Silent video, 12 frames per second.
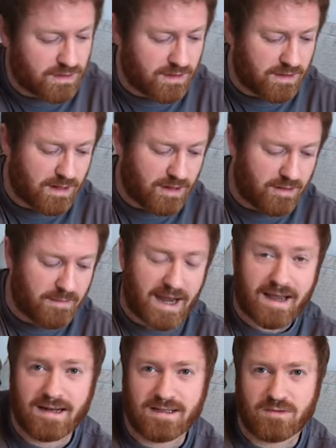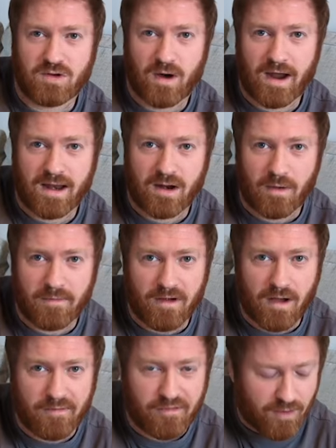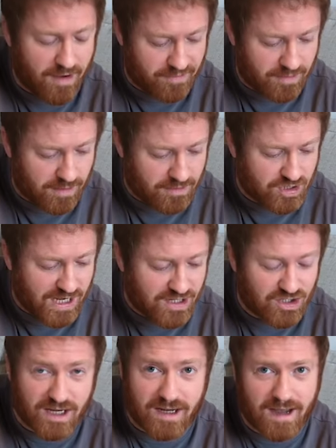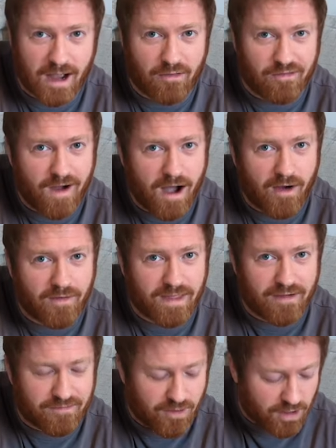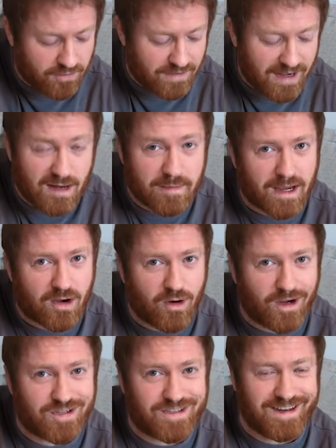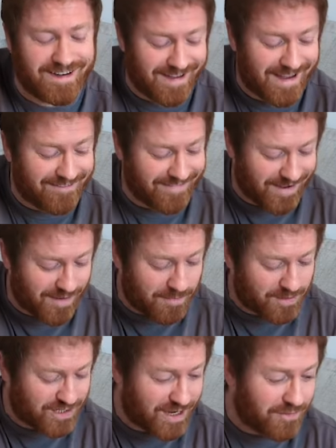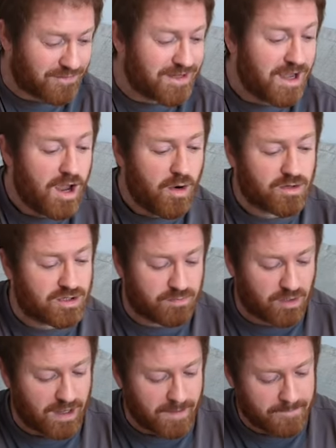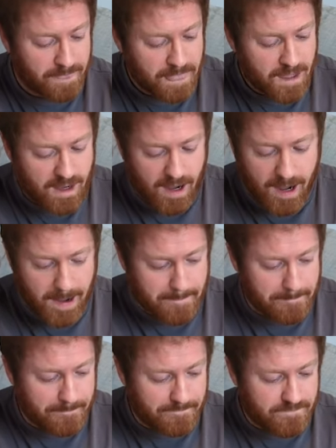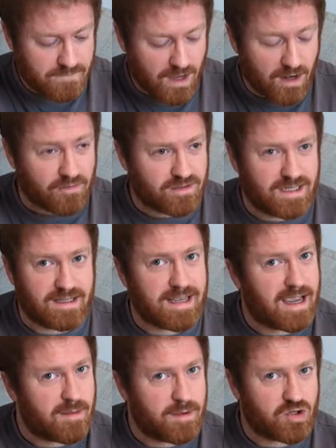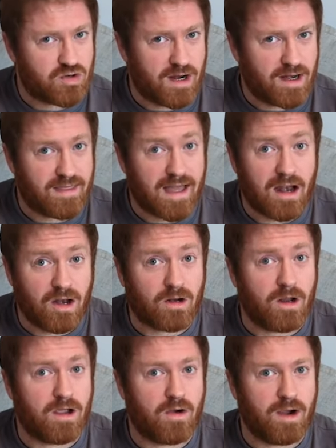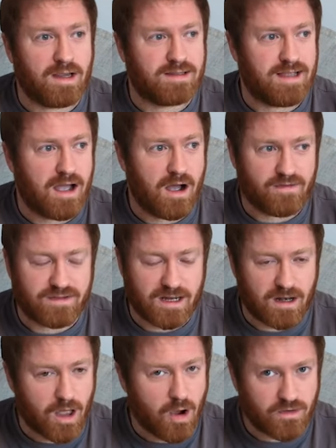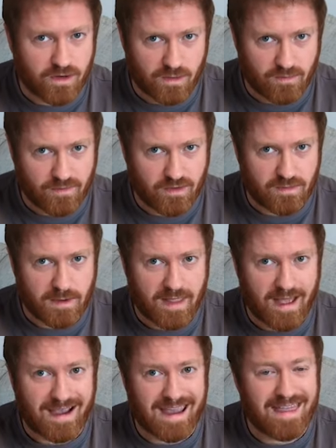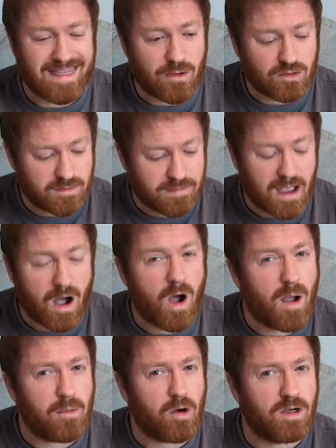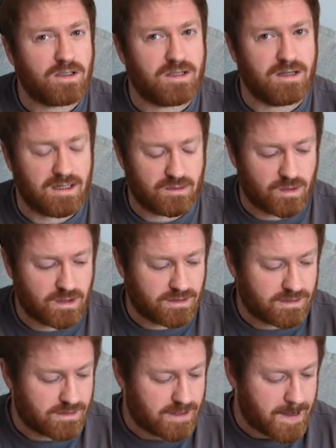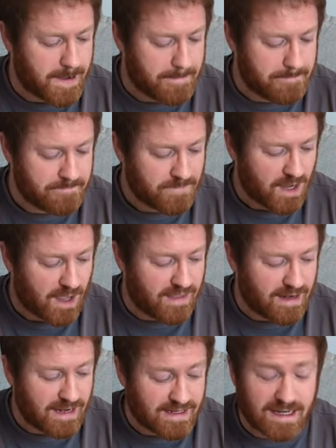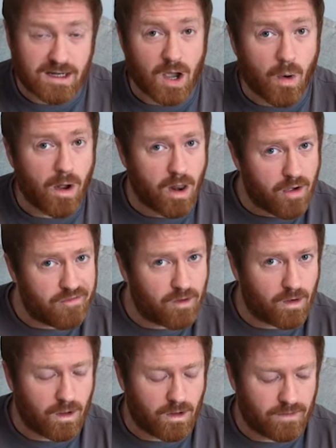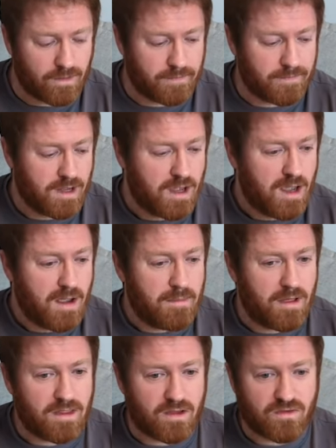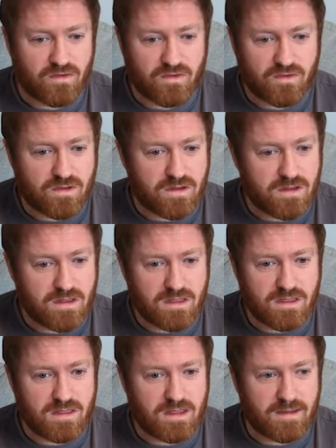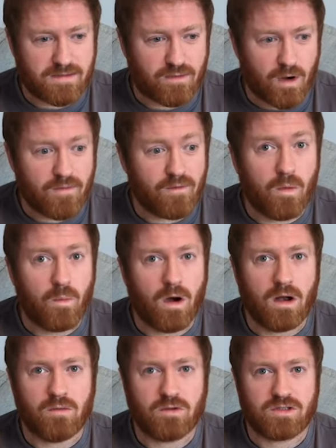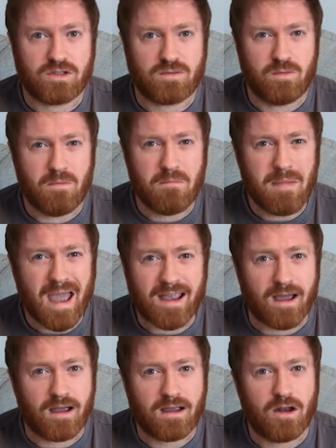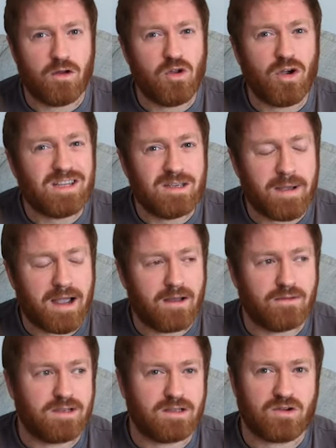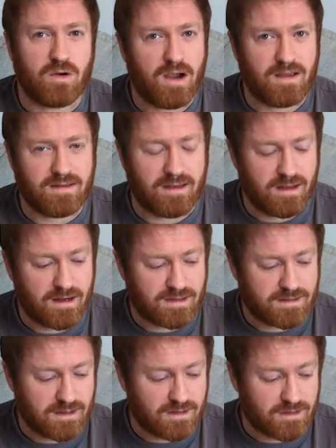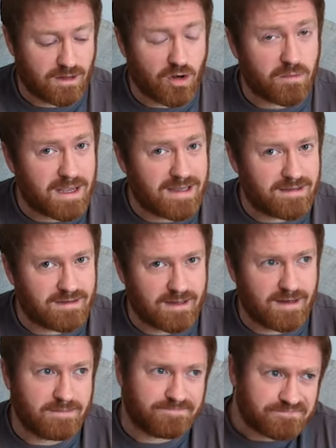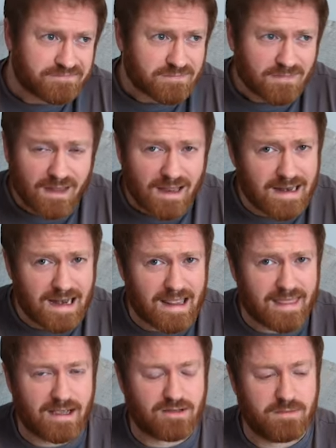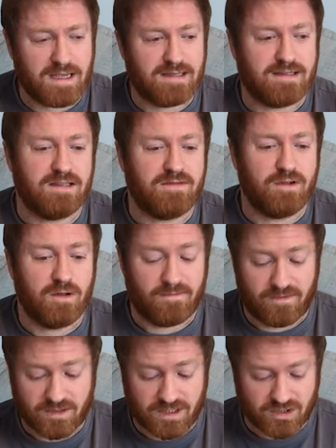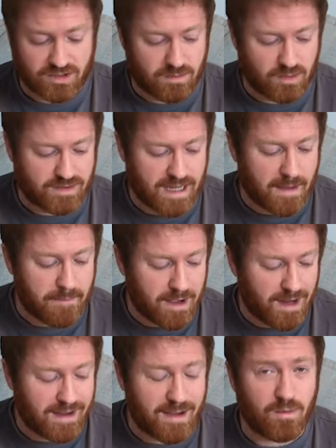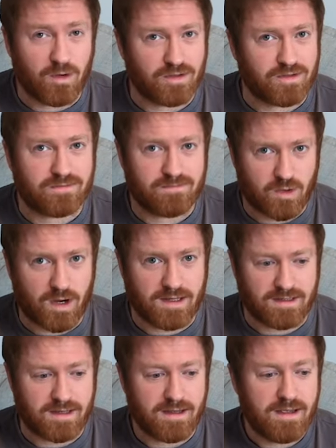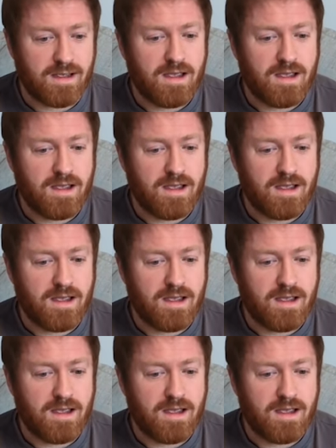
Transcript: The mechanism's great. I'm forever like changing how far they've kind of nearly been crushed on my shelves, which is brilliant. And obviously Dagobah training, that looked like a great set. I've seen loads of good reviews about that. Again, that was a bit higher priced than these ones, and they did go on offer, a lot of them, but the Throne Room one was just mega, £90, that's crazy, and there's a lot of pieces in it, nearly 1,000 pieces for such a small set, but it was crazy.